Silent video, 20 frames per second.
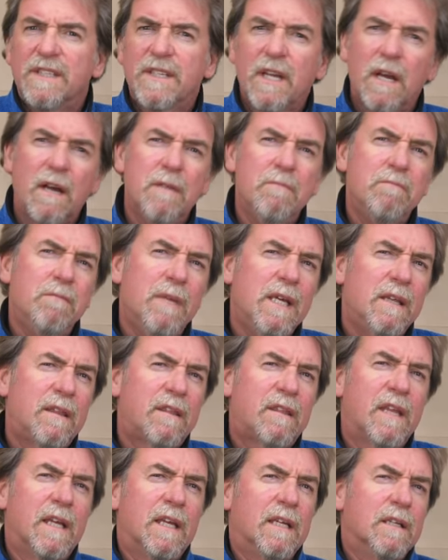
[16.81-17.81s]
time,
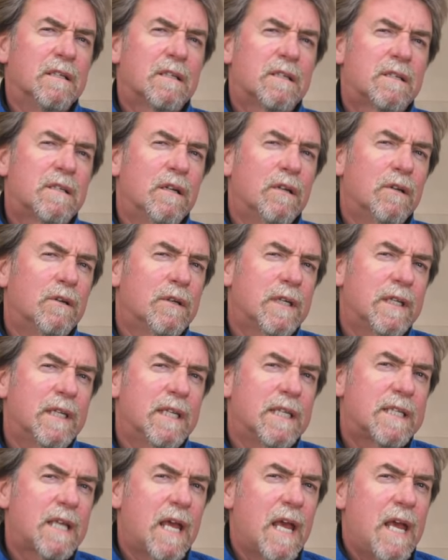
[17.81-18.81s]
methinks, to look at
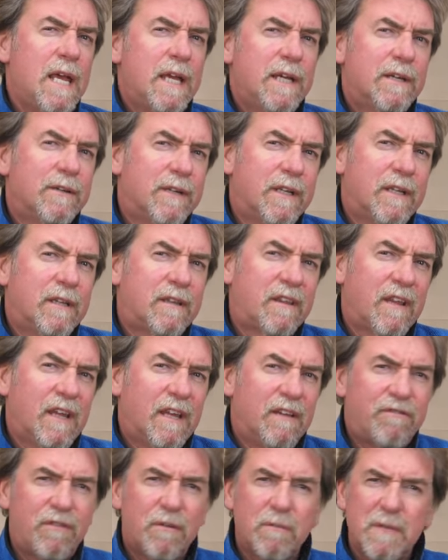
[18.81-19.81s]
this airgunning
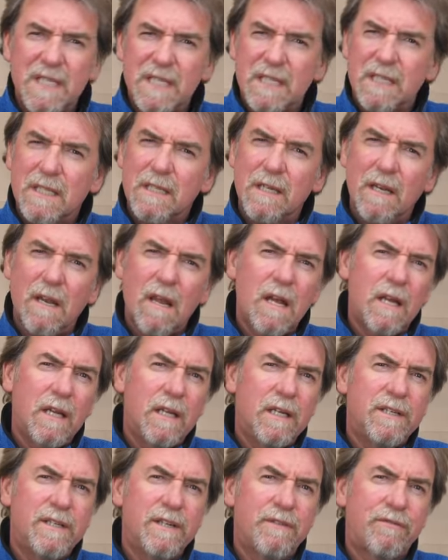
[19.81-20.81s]
thing from a
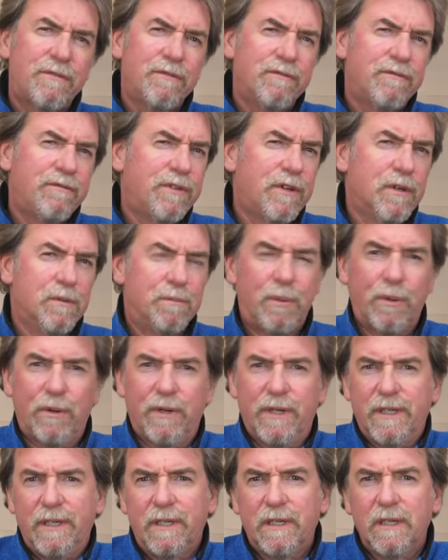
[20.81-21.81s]
slightly different
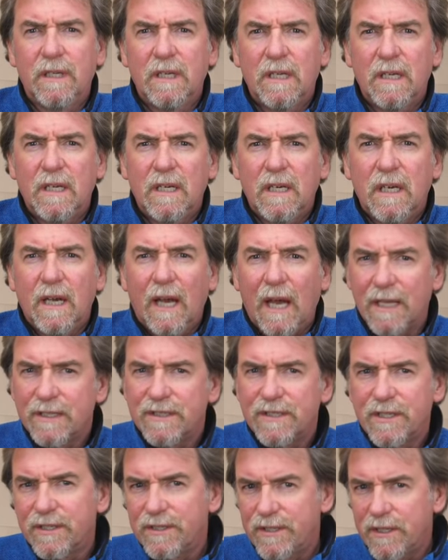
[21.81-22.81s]
viewpoint.
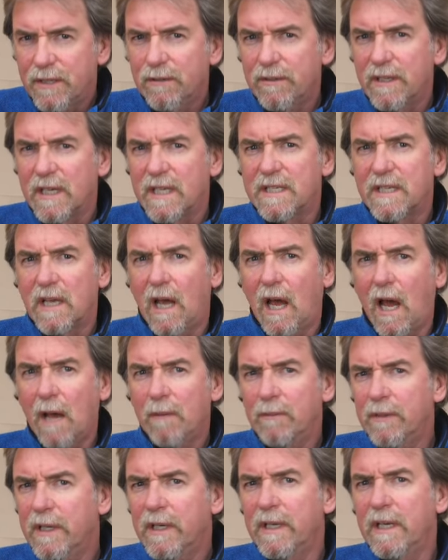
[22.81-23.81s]
And to do this,
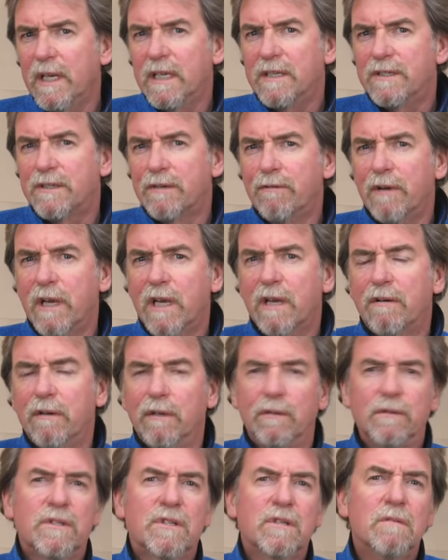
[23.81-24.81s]
I'm going to need to
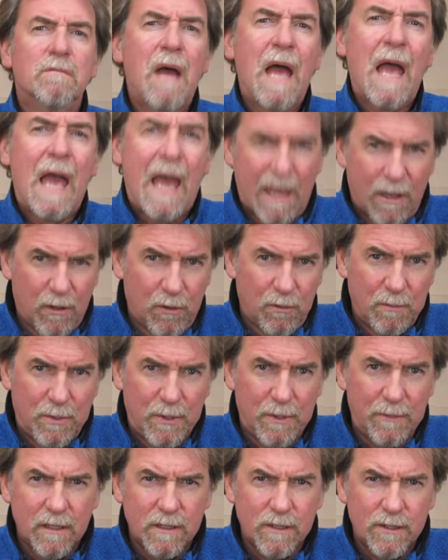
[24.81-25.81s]
recruit some help.
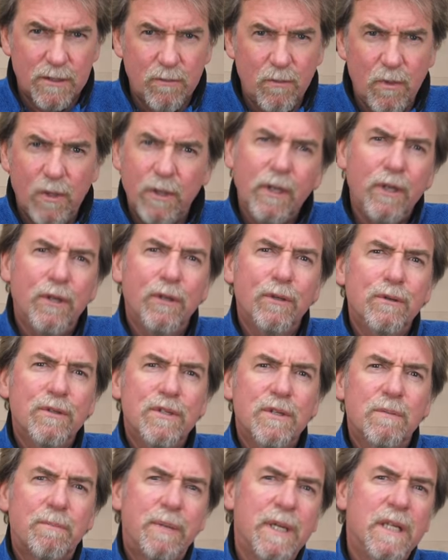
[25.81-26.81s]
Someone
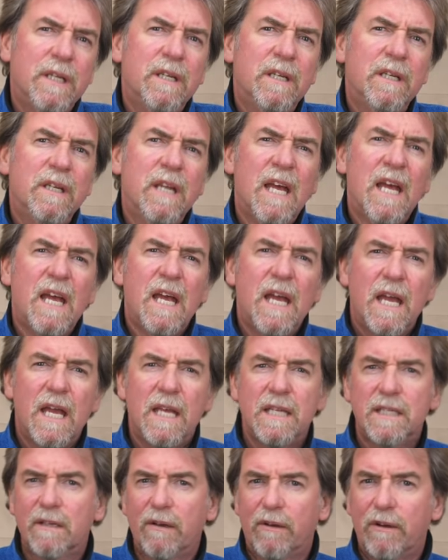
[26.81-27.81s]
whose opinion
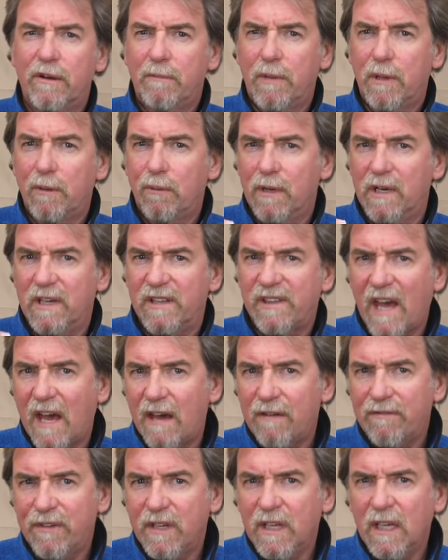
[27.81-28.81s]
is going to be worth
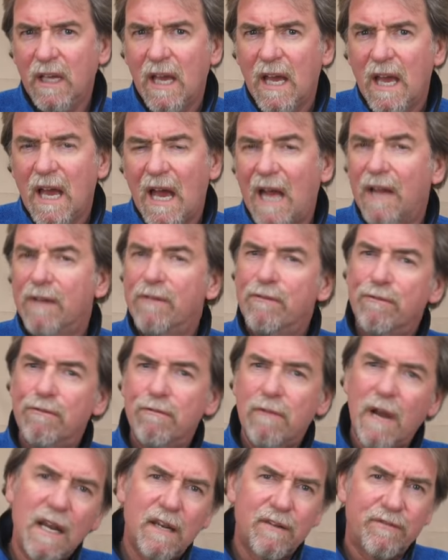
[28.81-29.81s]
having
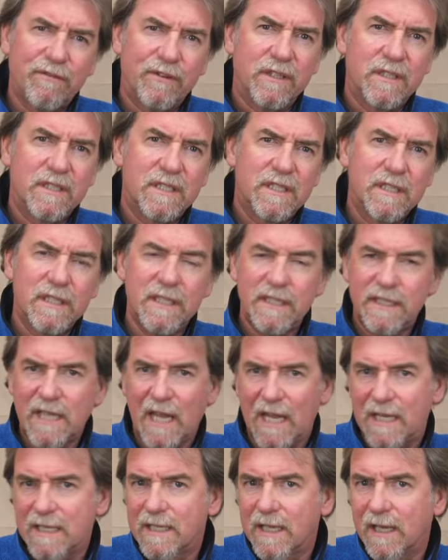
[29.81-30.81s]
and relevant to the
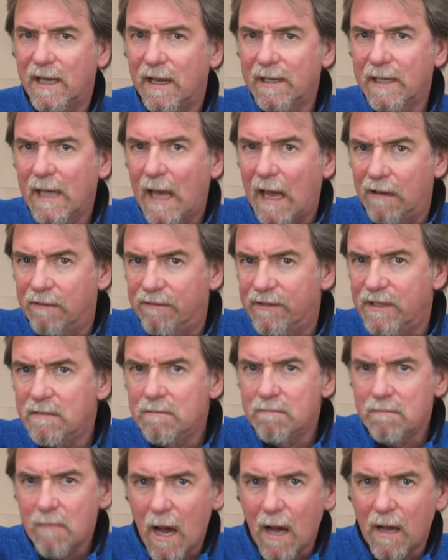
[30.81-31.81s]
testing I have
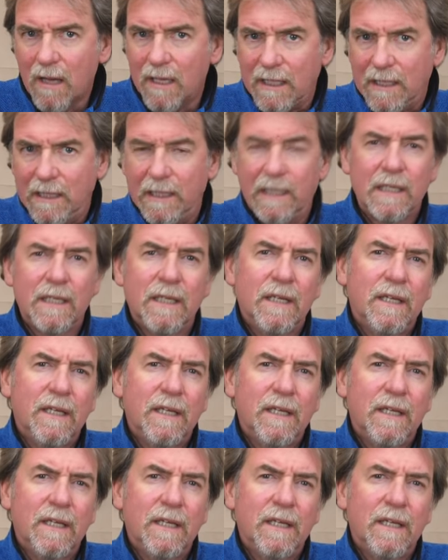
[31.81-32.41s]
in mind.